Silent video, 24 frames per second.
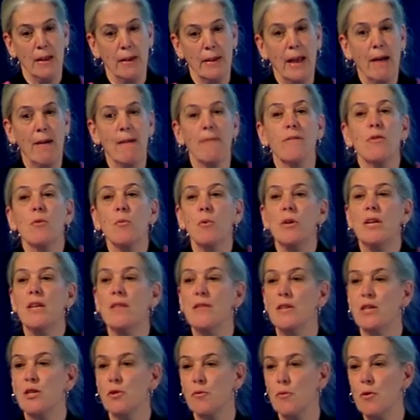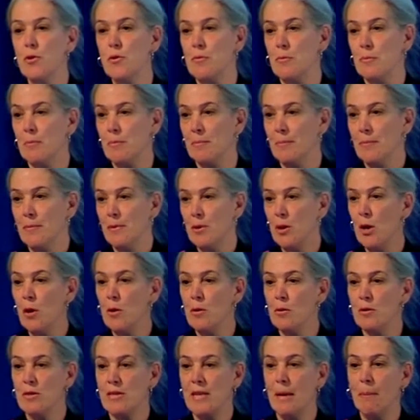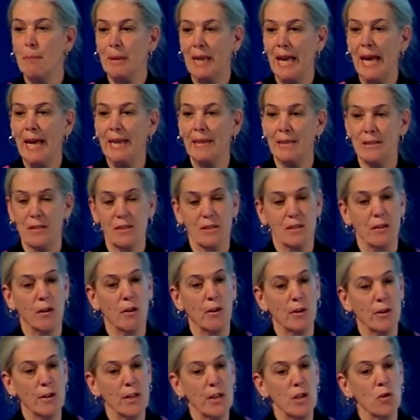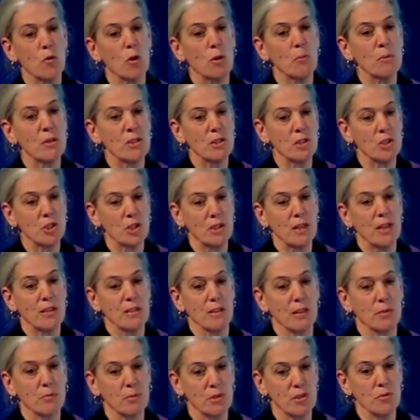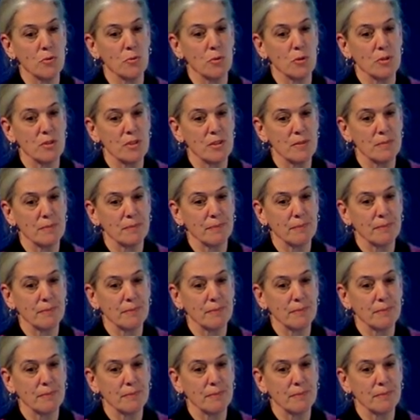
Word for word: Now, everyone in this room knows that plants are an enormous genetic resource.